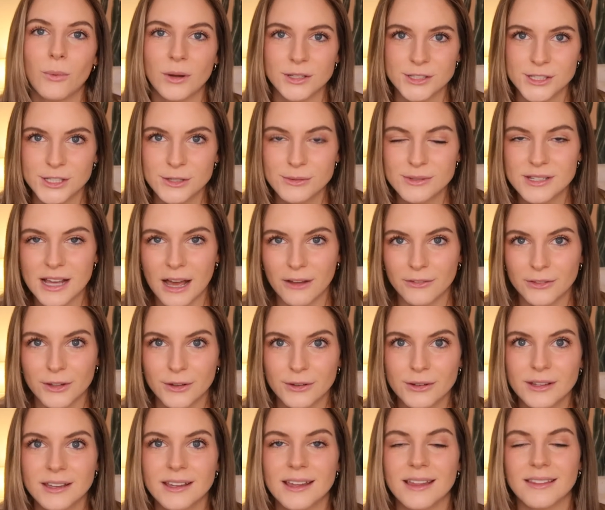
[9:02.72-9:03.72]
once you
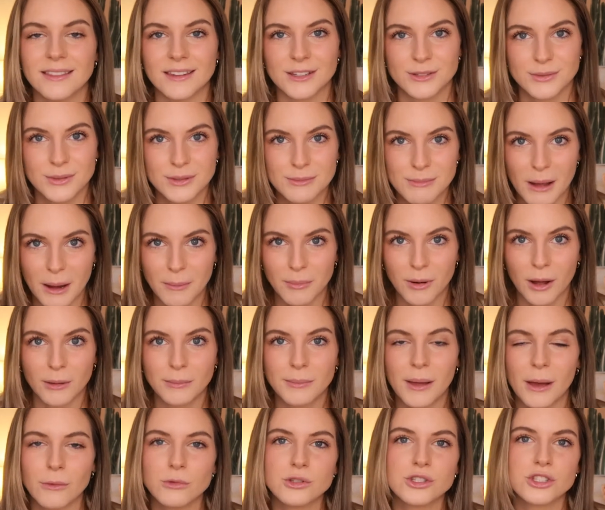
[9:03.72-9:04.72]
download it, and this was my
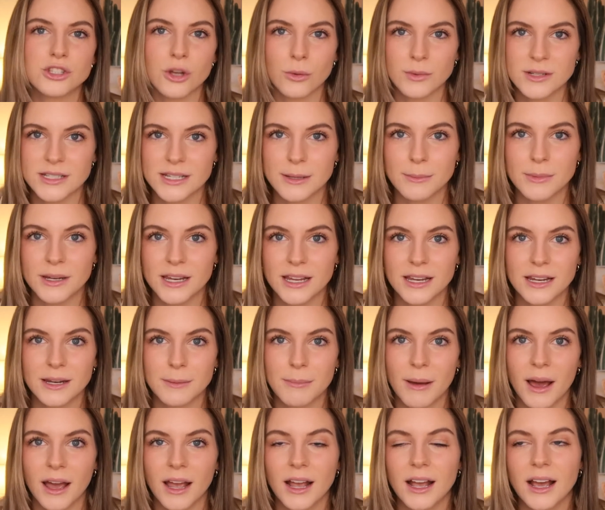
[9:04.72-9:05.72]
problem, I was so intimidated
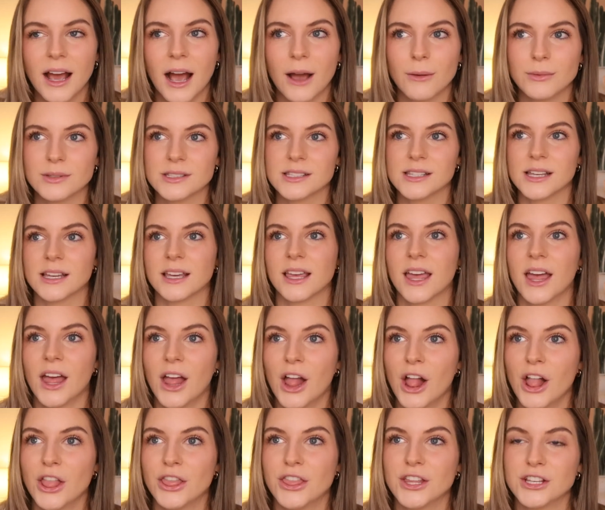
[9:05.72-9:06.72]
by it. I was like,
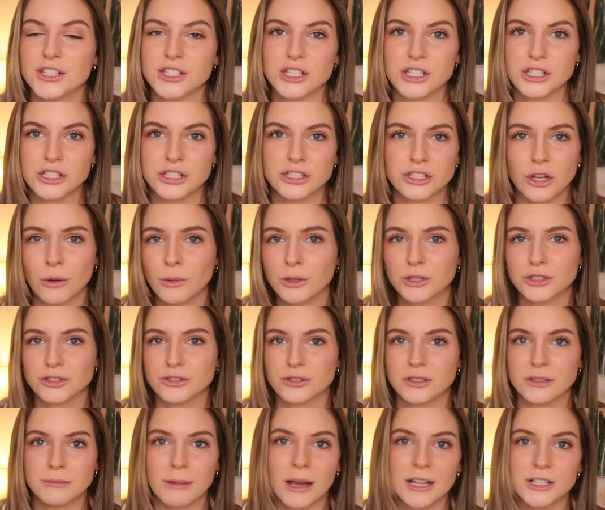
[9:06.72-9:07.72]
this is so
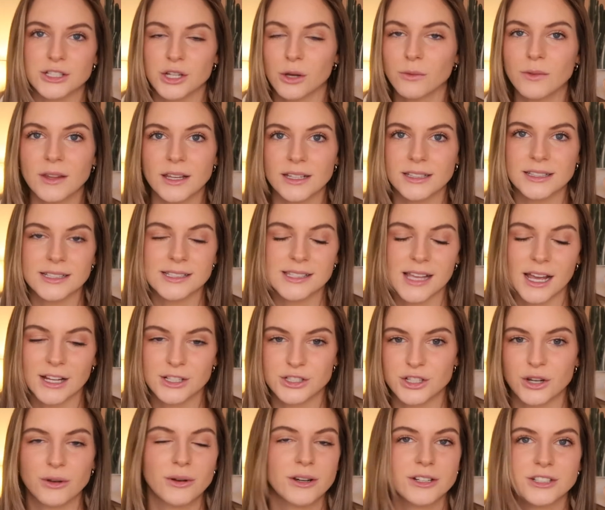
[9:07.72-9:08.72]
extreme. I don't like this. I
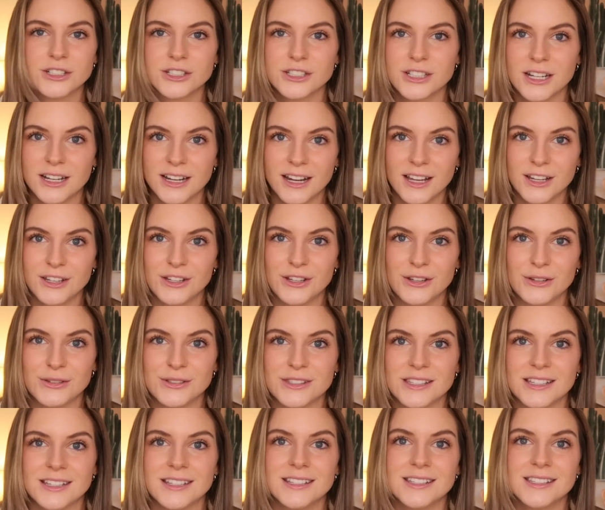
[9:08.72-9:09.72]
don't understand how to use
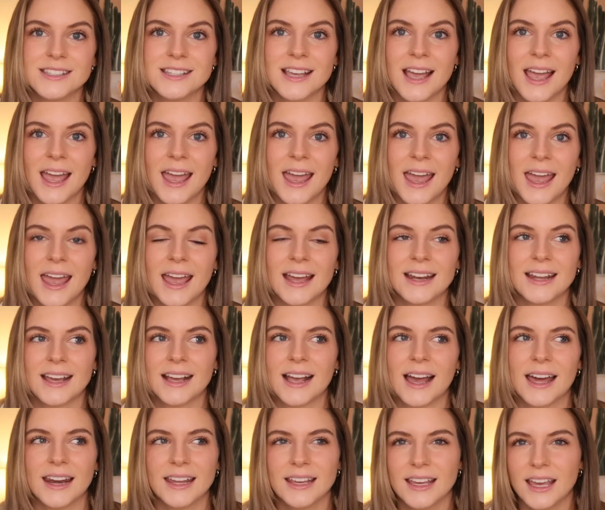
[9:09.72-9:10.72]
this. And I
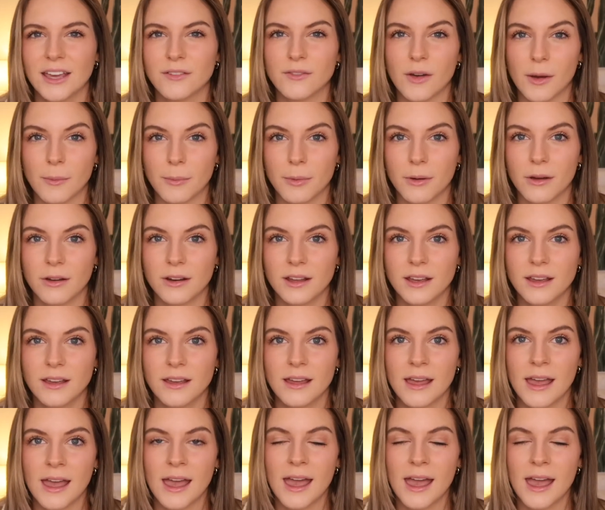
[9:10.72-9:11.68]
kind of gave up on it.